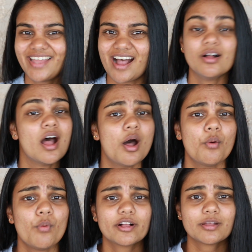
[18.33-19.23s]
now,
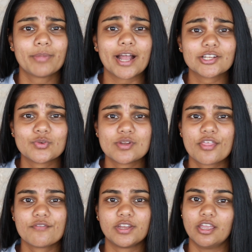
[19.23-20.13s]
welcome back to
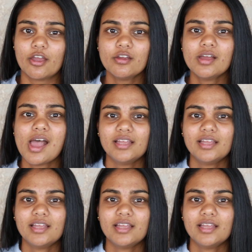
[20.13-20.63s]
another video.